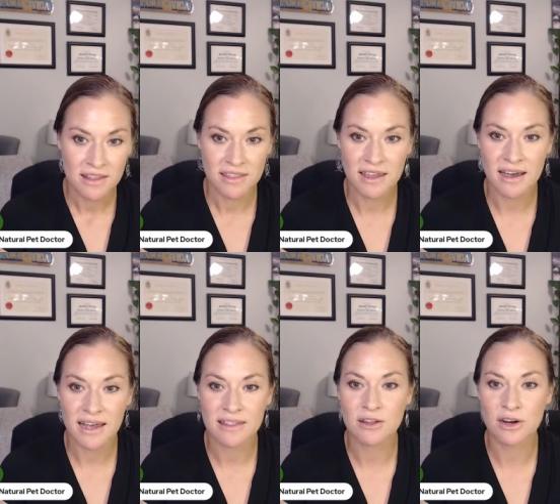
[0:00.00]
the
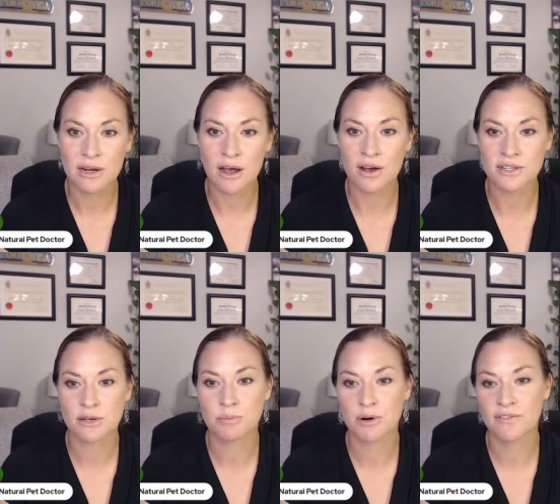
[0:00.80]
gut. They're going to
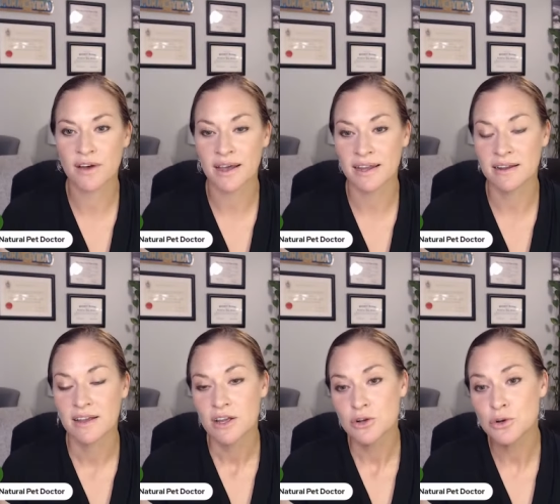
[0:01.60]
also provide
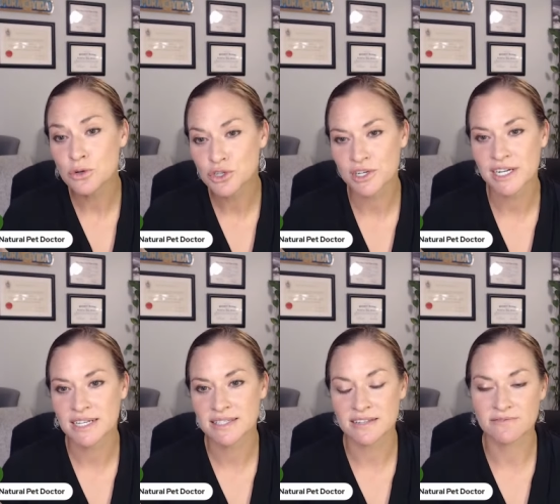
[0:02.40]

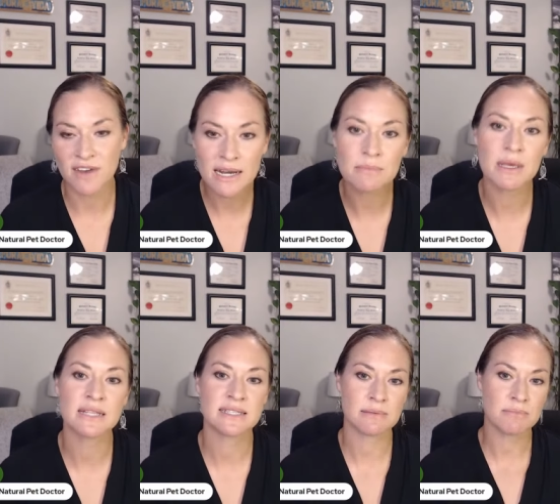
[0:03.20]
nutrients and
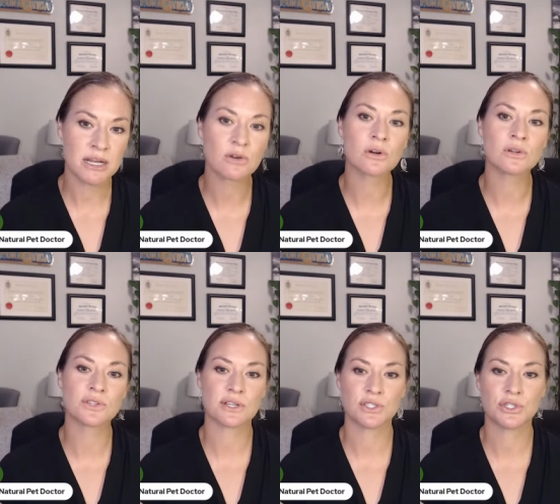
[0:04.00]
vitamins and
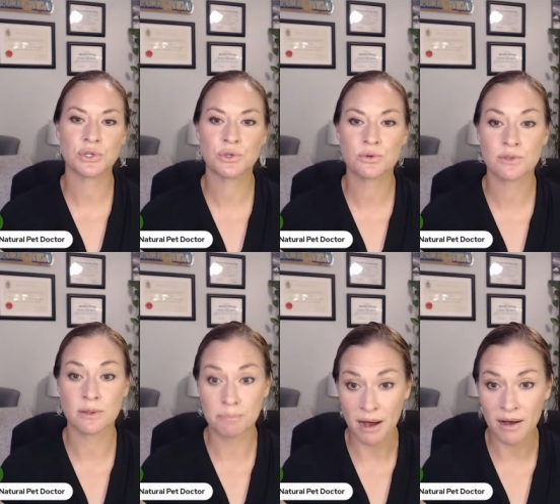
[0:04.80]
minerals to the
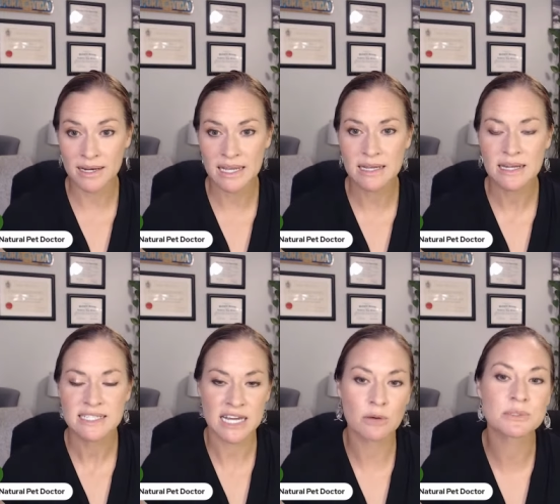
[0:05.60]
body
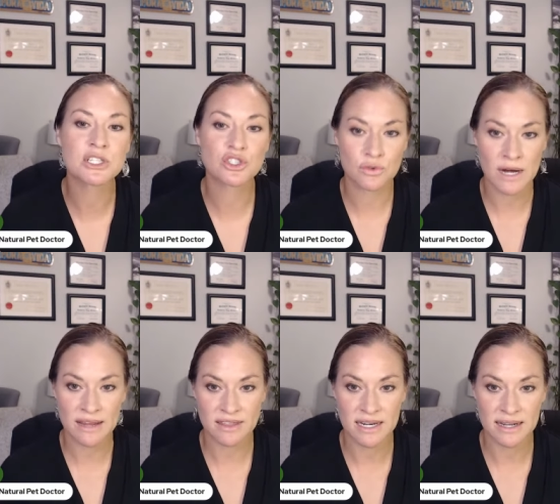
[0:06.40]
to help
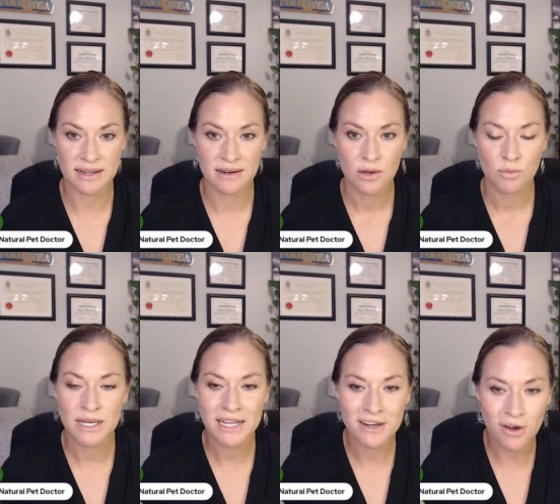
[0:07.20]
strengthen it. We
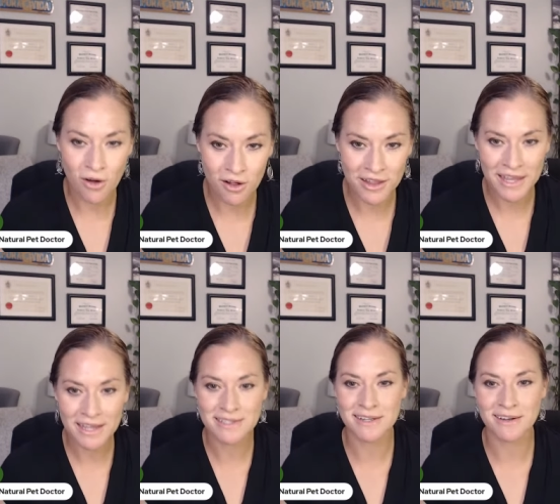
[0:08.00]
need all
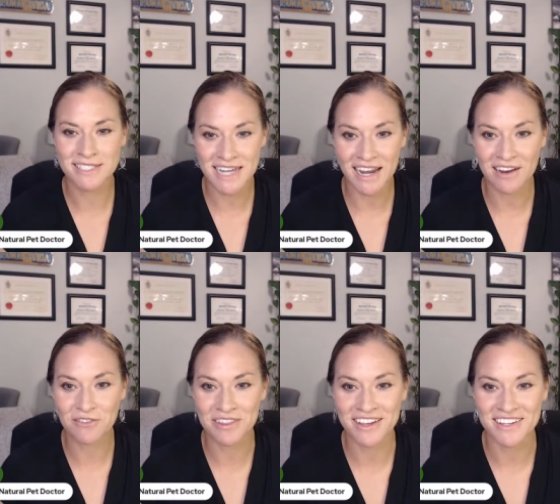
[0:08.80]
hands on deck
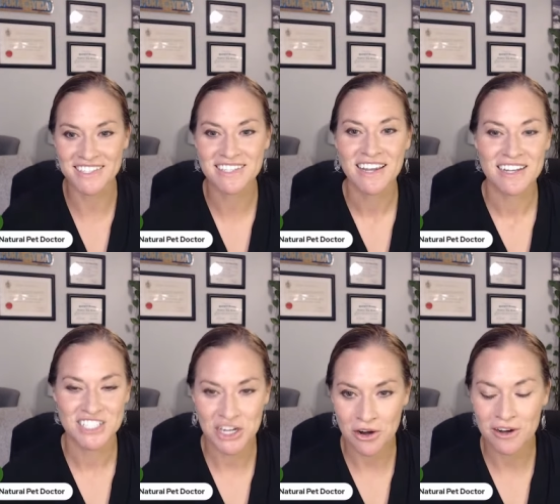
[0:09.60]
for this.
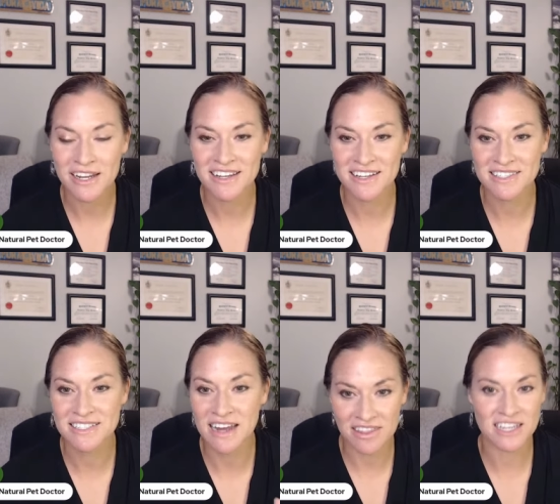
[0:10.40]
Giardia is
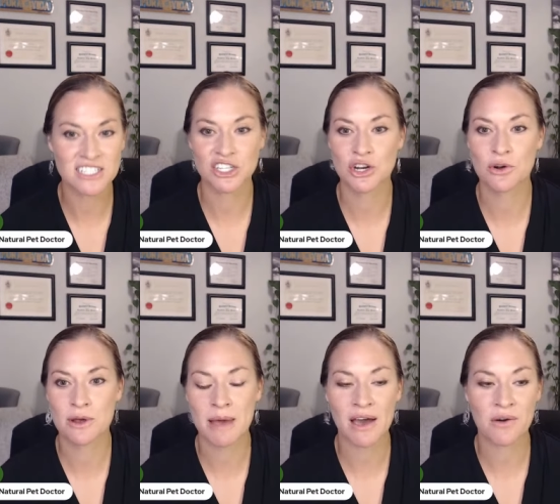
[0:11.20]
nothing to joke
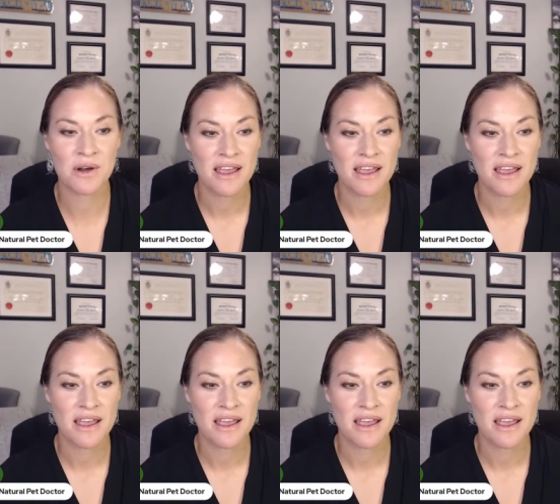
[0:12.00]
about,